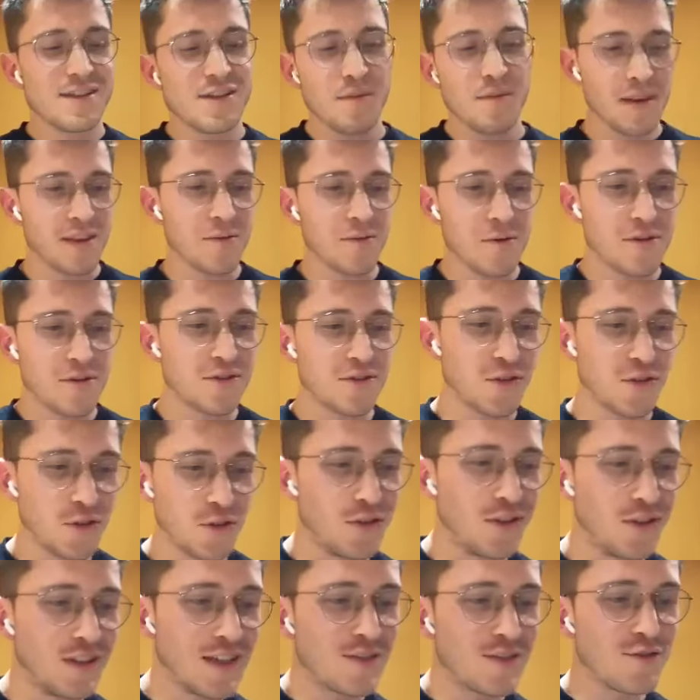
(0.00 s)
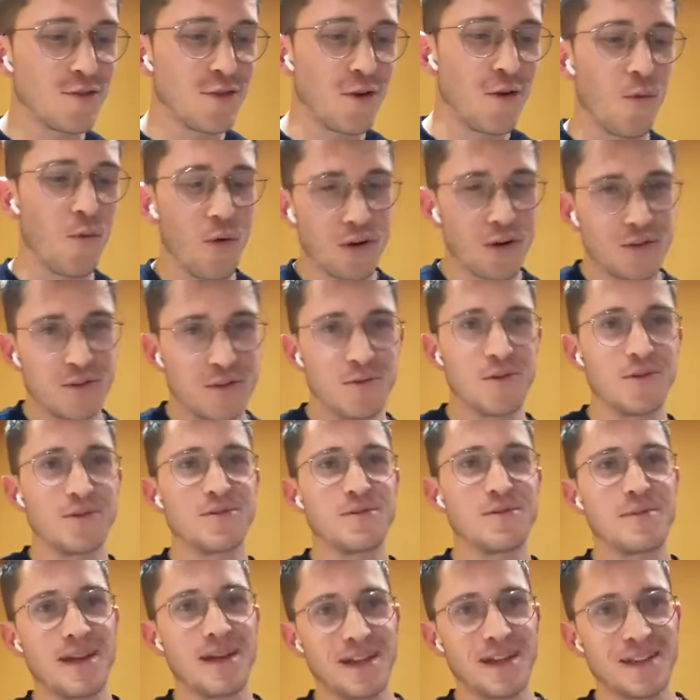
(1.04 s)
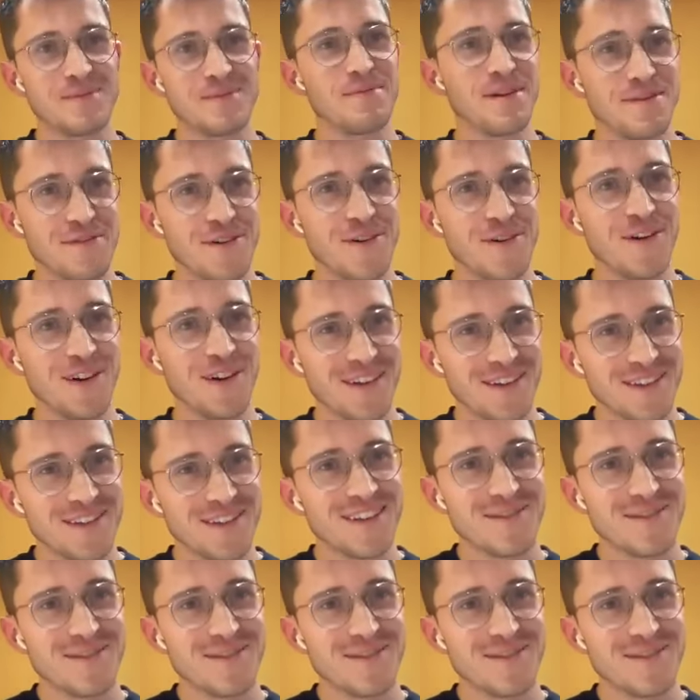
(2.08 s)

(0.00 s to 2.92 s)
some other words, you need to know what to automate before